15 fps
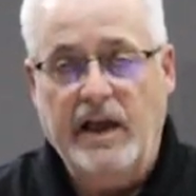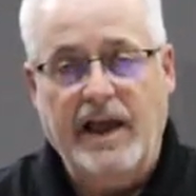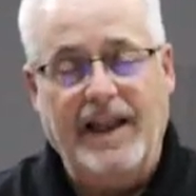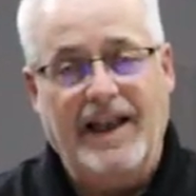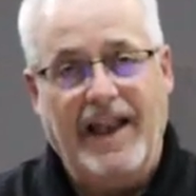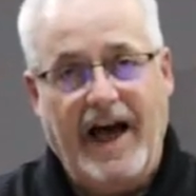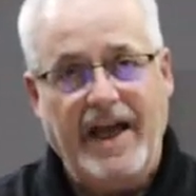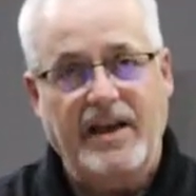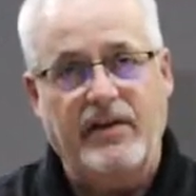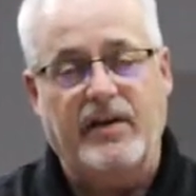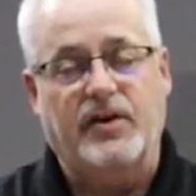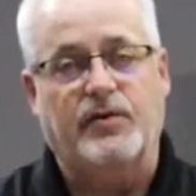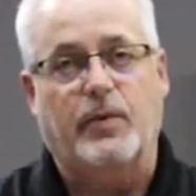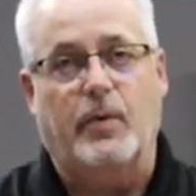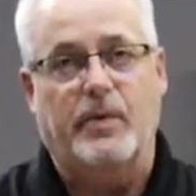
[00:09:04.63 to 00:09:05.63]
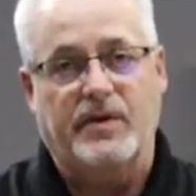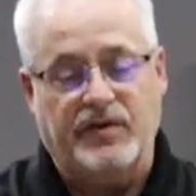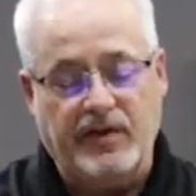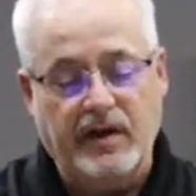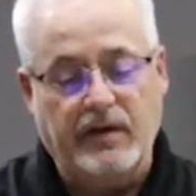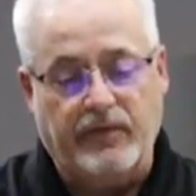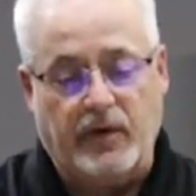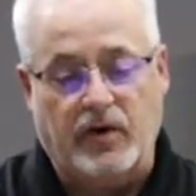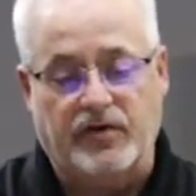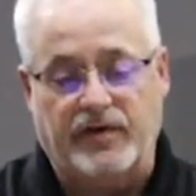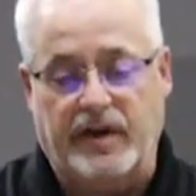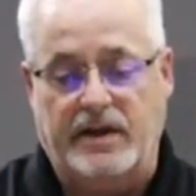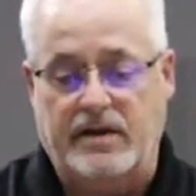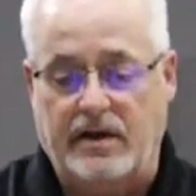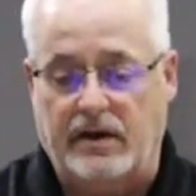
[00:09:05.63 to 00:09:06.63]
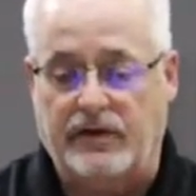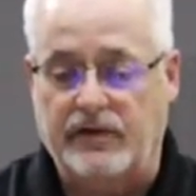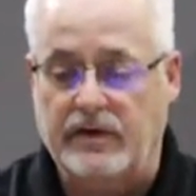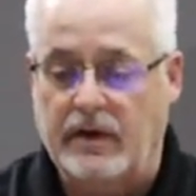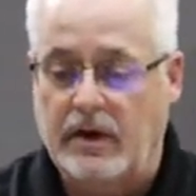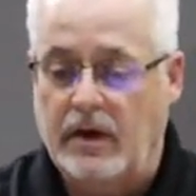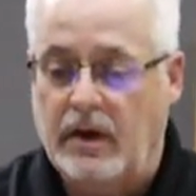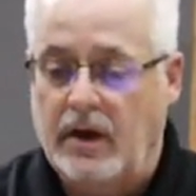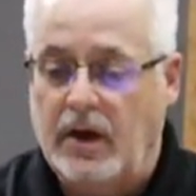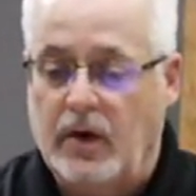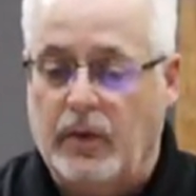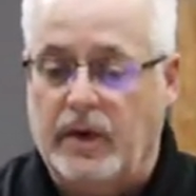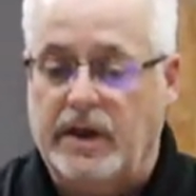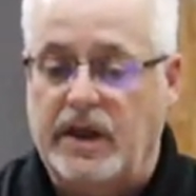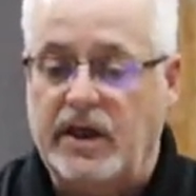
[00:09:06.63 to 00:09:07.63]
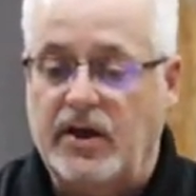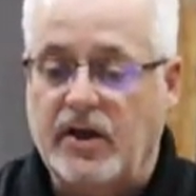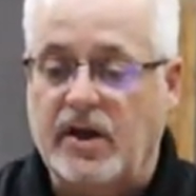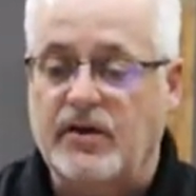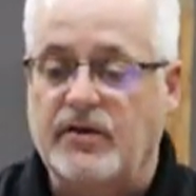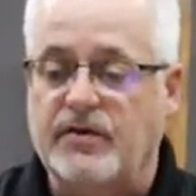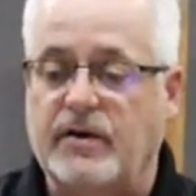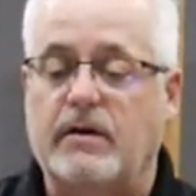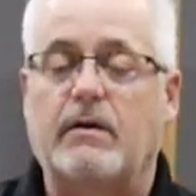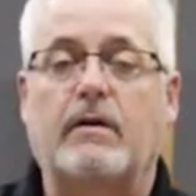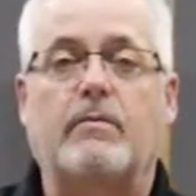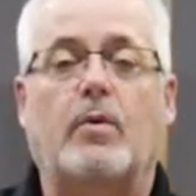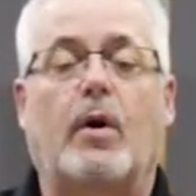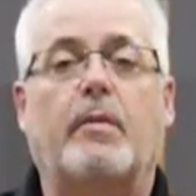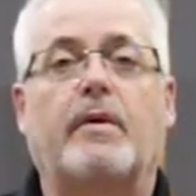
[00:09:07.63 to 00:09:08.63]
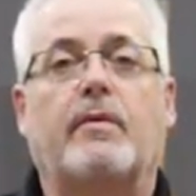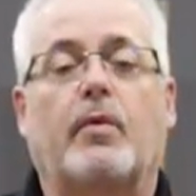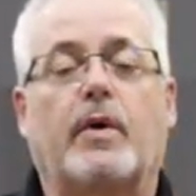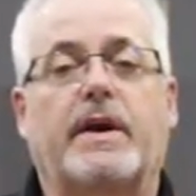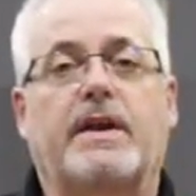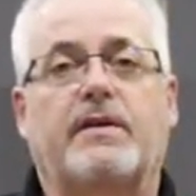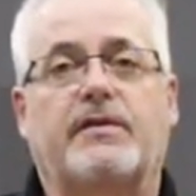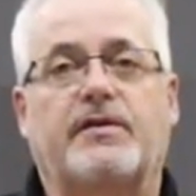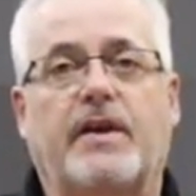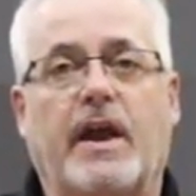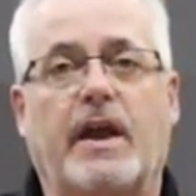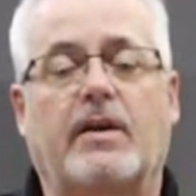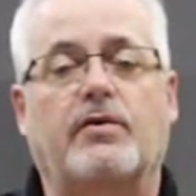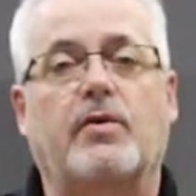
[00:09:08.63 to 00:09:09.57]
In light of this, when we see a verse like this, we need to consider a moment what it's saying.